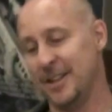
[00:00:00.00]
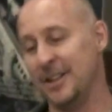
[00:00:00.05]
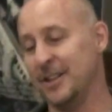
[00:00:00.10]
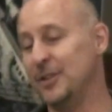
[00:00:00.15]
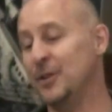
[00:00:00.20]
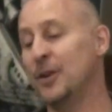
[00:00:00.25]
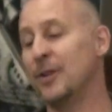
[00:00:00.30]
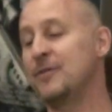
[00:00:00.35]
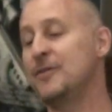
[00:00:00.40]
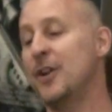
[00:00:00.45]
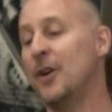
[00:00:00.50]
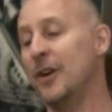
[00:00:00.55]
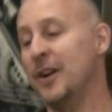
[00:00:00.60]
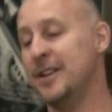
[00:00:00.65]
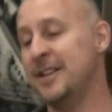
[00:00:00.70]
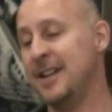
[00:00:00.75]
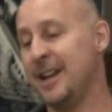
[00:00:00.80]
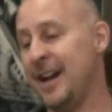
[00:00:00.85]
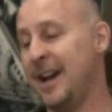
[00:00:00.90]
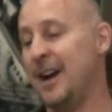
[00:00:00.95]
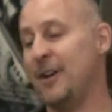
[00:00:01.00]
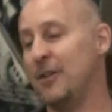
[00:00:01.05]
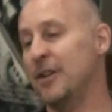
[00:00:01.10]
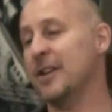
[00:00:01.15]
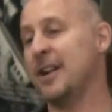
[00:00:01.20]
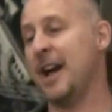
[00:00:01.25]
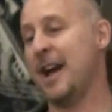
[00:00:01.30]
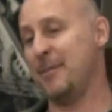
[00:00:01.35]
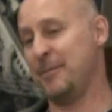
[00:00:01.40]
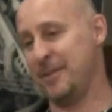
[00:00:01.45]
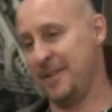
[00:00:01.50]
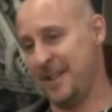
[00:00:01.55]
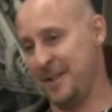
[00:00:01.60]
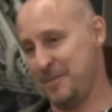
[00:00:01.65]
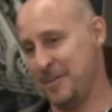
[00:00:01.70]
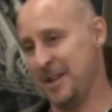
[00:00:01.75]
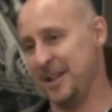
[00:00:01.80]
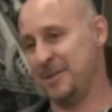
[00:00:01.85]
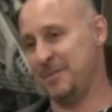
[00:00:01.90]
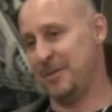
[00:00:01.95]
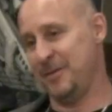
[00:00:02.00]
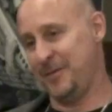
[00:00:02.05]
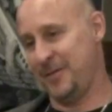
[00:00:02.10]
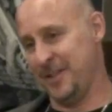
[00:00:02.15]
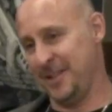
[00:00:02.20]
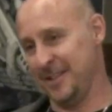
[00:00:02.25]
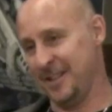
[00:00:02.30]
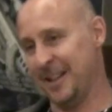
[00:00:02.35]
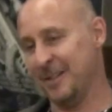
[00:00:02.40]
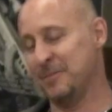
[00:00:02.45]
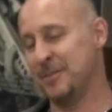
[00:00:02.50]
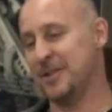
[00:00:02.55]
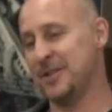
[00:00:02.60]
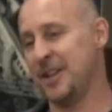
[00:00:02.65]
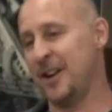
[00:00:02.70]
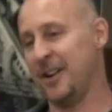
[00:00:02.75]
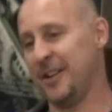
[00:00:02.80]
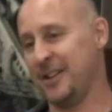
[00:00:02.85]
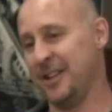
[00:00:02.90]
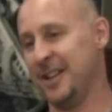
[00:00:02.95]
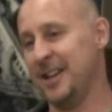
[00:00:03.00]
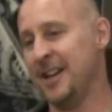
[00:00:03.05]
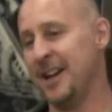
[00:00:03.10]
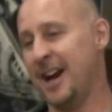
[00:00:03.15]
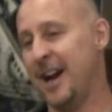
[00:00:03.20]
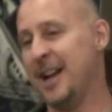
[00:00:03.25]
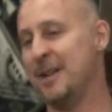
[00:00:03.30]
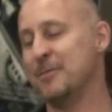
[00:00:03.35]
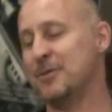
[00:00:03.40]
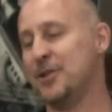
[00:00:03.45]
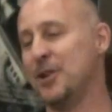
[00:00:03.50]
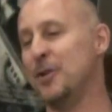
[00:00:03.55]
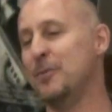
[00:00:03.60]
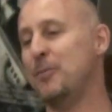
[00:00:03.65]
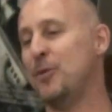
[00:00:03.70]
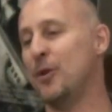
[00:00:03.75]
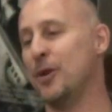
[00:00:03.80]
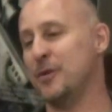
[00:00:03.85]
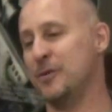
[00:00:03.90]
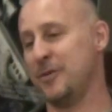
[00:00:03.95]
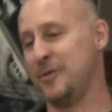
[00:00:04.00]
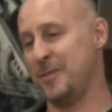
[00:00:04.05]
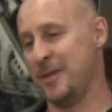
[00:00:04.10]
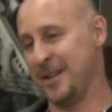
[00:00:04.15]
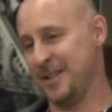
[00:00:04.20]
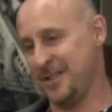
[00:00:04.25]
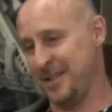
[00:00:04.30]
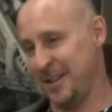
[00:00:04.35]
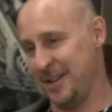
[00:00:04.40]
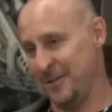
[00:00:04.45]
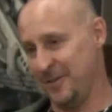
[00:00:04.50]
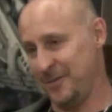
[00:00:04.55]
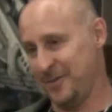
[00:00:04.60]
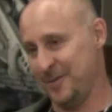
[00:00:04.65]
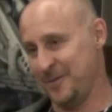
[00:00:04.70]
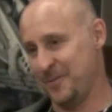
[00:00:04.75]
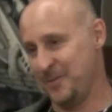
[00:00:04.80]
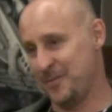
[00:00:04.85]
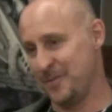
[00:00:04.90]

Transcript: You have no idea how unhappy that makes me feel. I've been talking. I am so bored with myself.